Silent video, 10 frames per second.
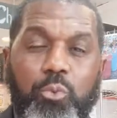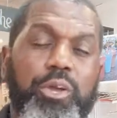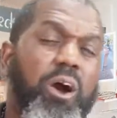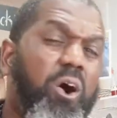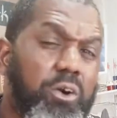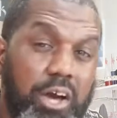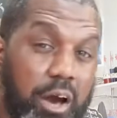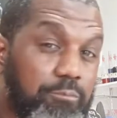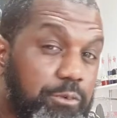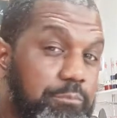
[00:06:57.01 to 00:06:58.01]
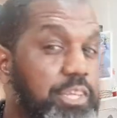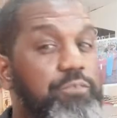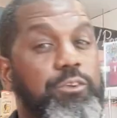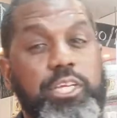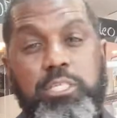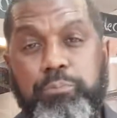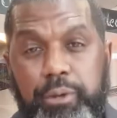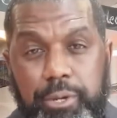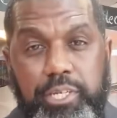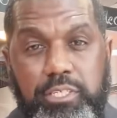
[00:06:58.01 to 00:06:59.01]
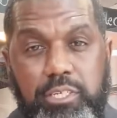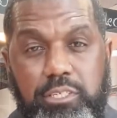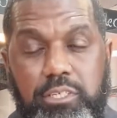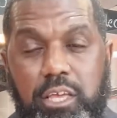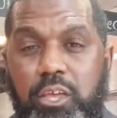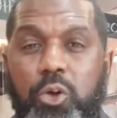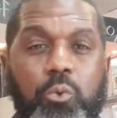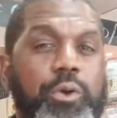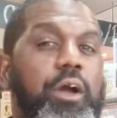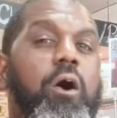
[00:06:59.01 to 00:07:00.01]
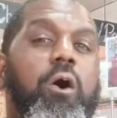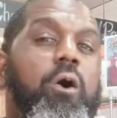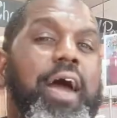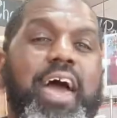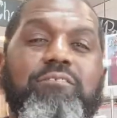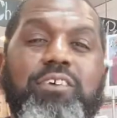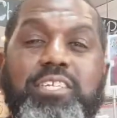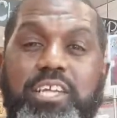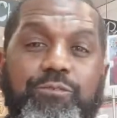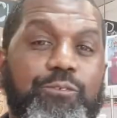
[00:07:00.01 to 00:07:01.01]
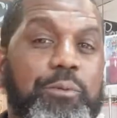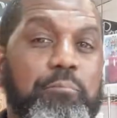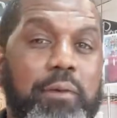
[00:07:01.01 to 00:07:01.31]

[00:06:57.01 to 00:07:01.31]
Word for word: We all come from different experiences. We all have a different